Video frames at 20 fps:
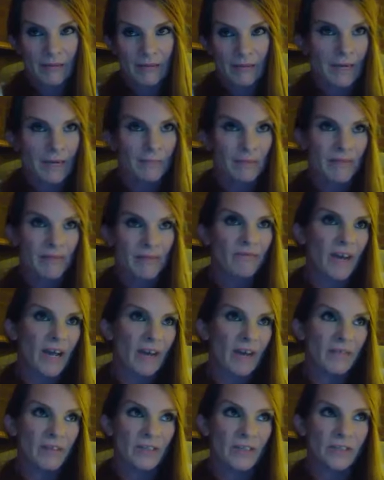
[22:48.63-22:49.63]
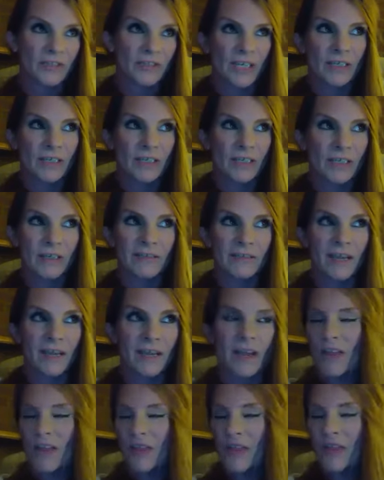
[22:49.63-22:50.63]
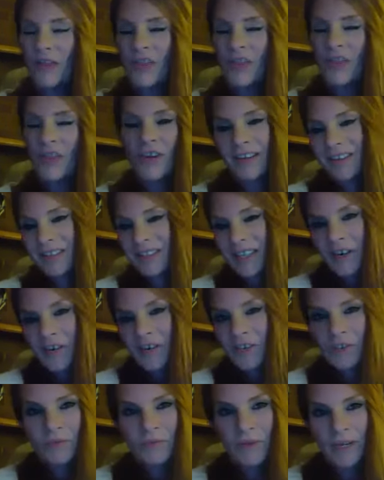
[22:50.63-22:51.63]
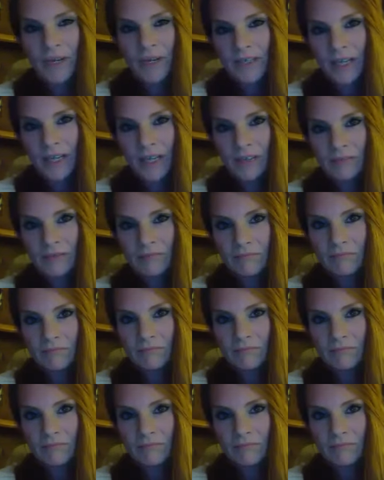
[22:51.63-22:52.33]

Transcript: It might be 5 years, 10 years. They're not going to tell you right now.